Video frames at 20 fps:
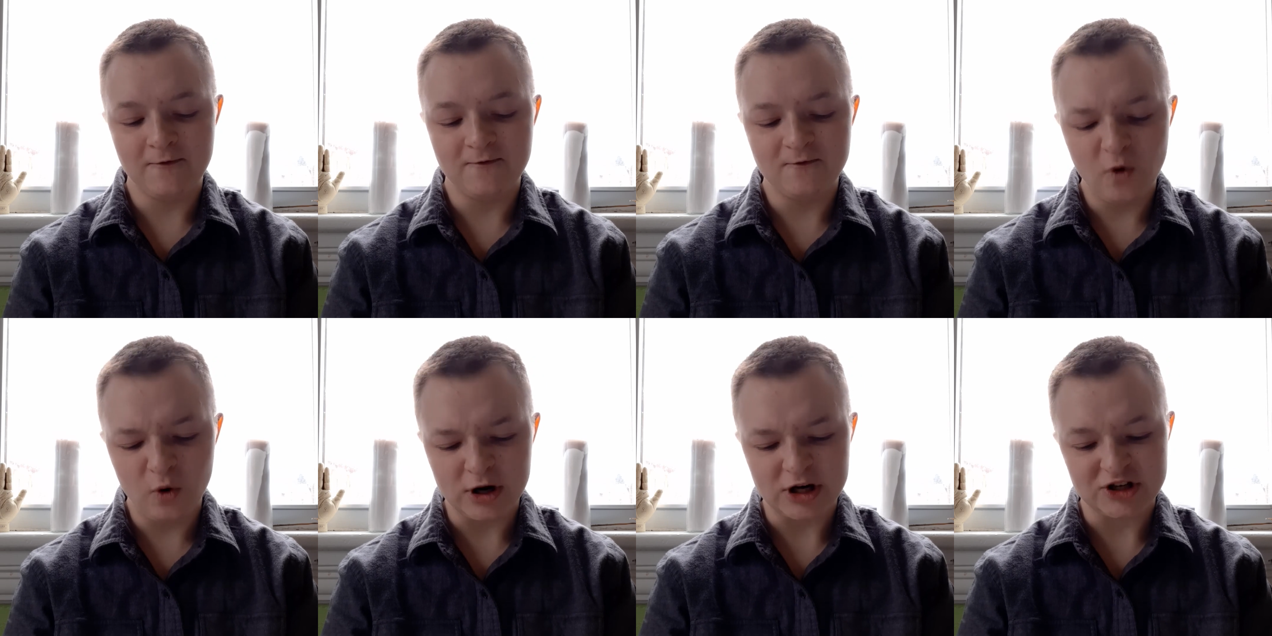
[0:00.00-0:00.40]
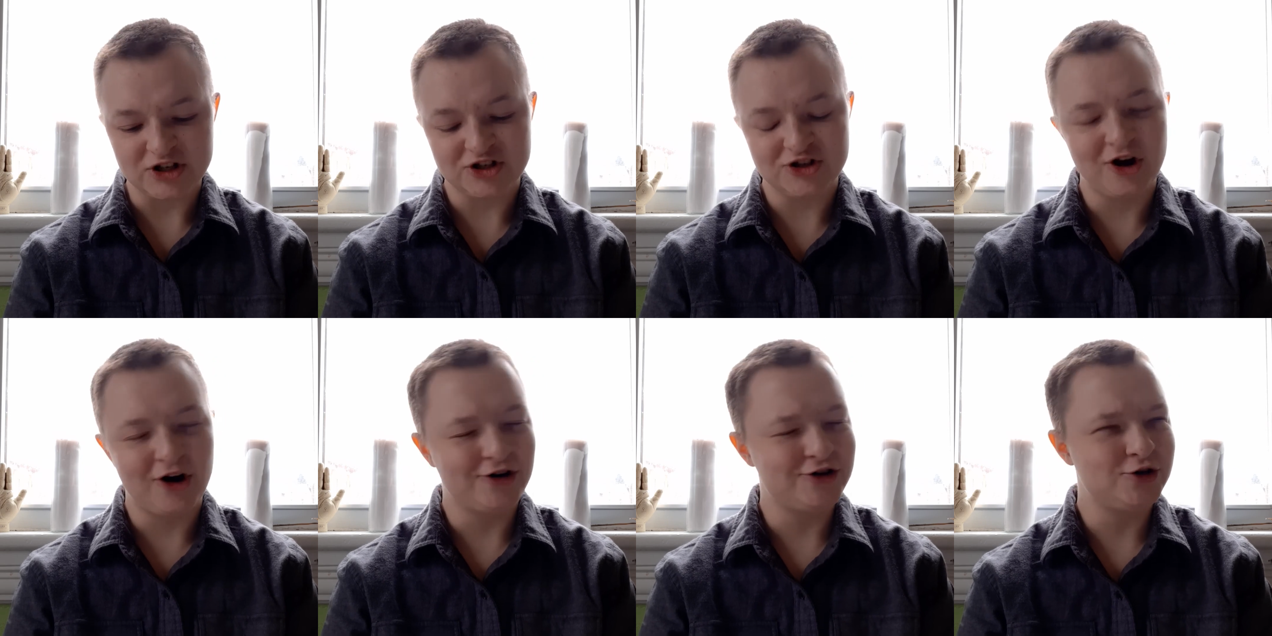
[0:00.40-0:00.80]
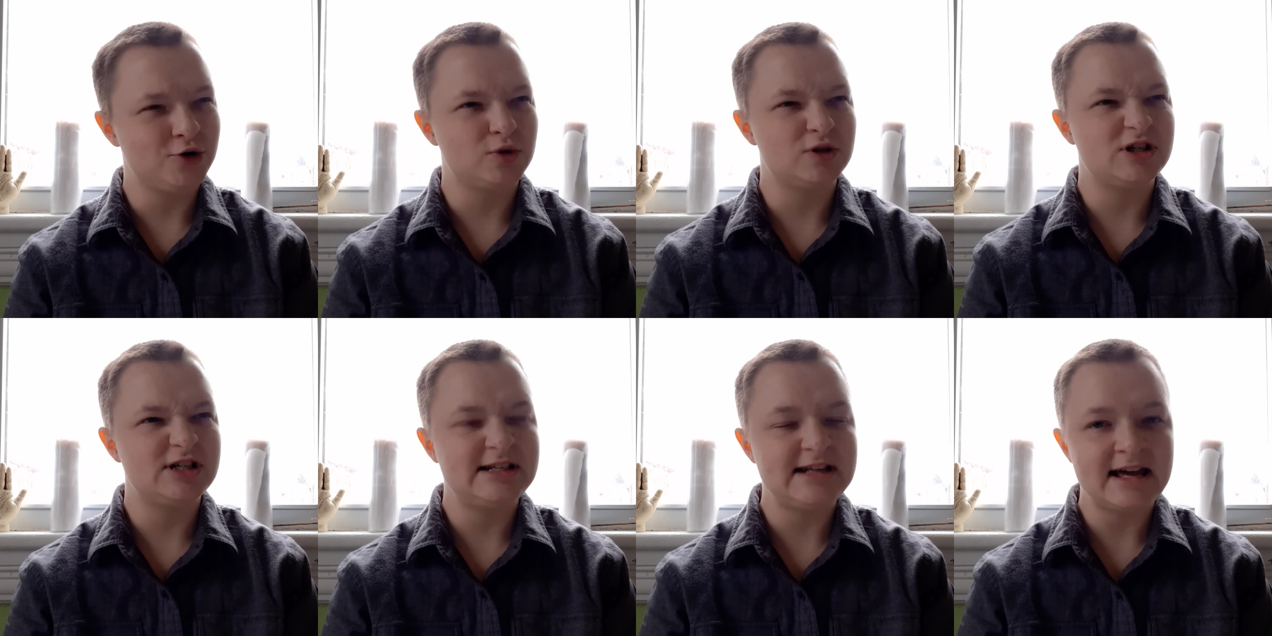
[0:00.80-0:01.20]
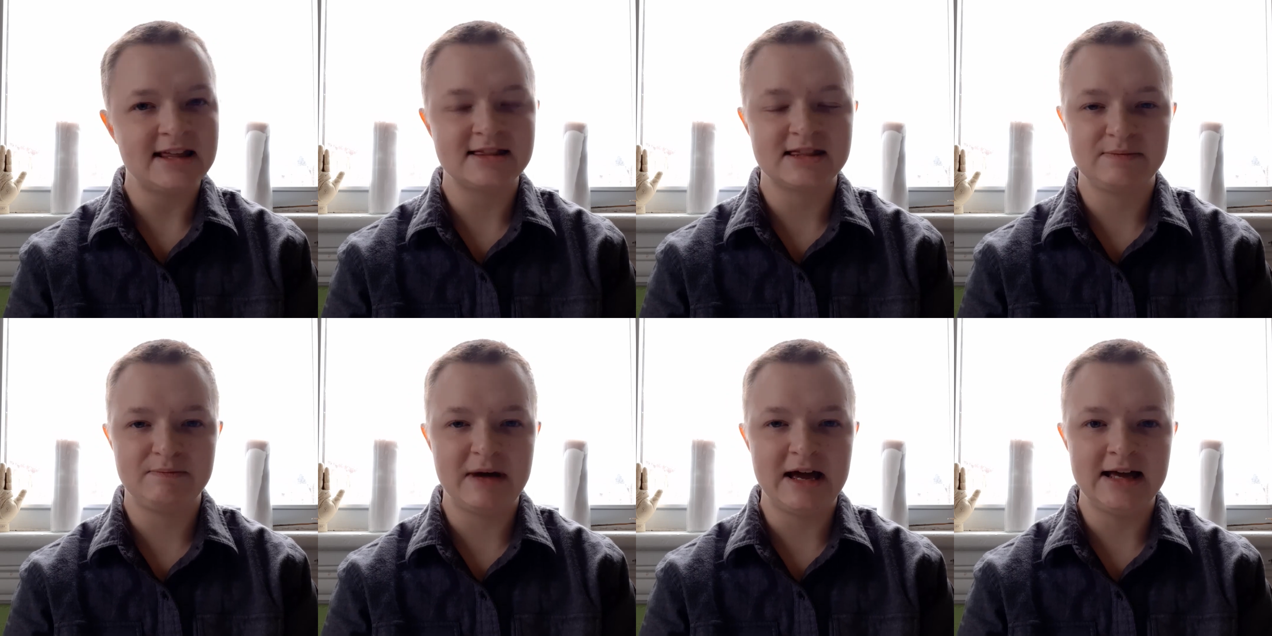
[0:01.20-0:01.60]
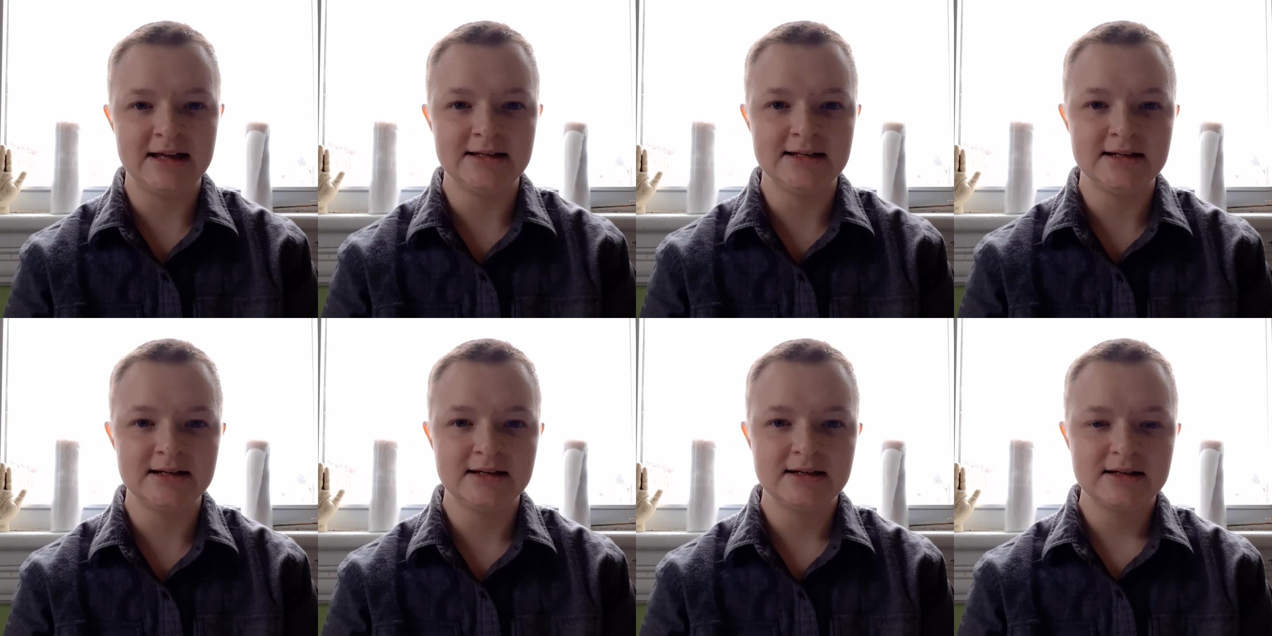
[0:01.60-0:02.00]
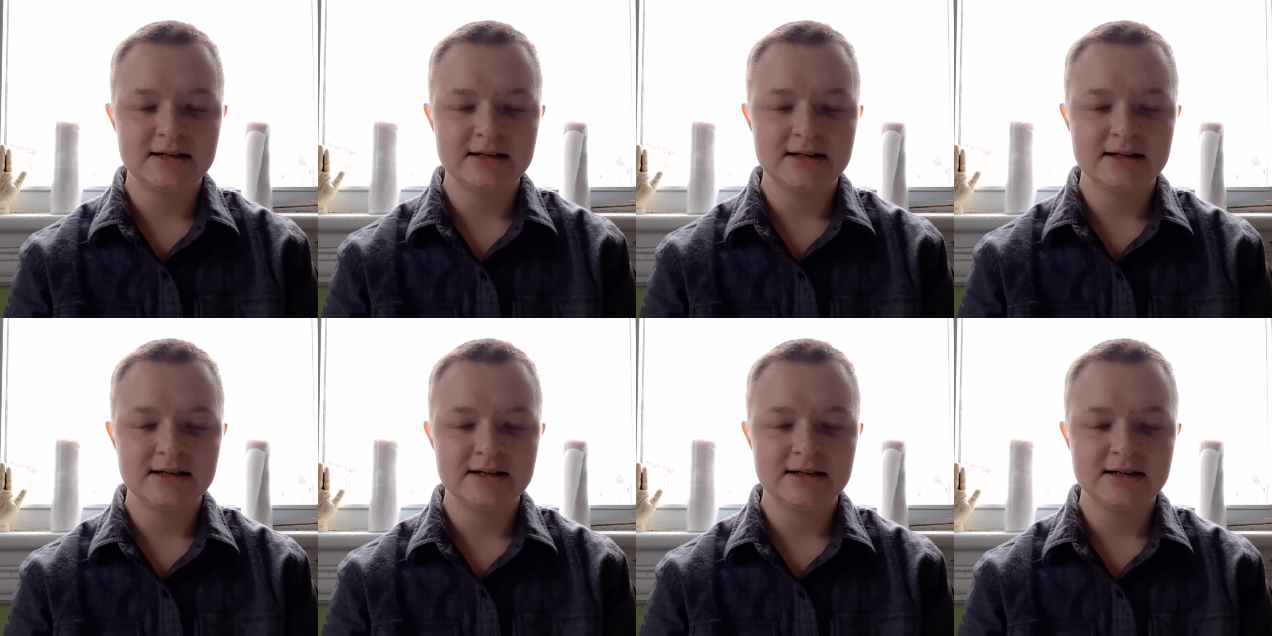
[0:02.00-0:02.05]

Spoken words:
voice on your deathbed.